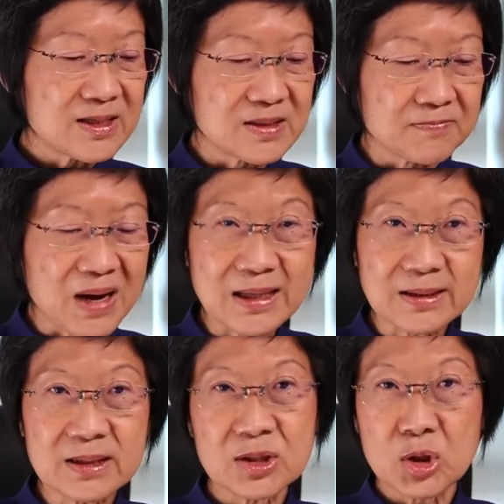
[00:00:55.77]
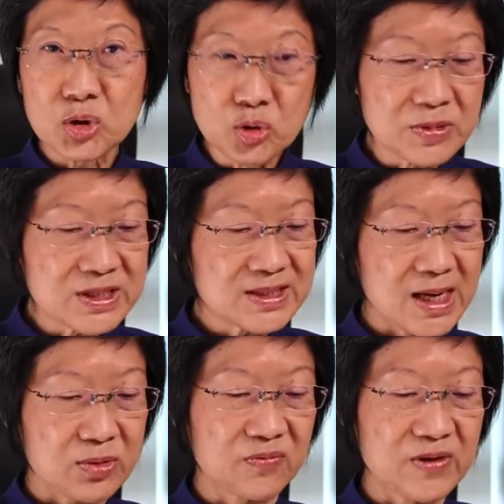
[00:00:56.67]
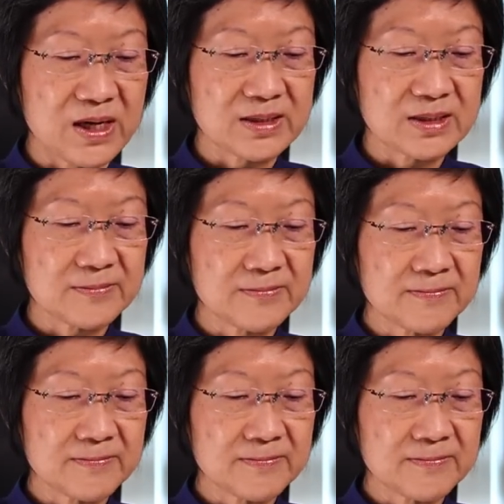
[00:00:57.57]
demanded human sacrifice.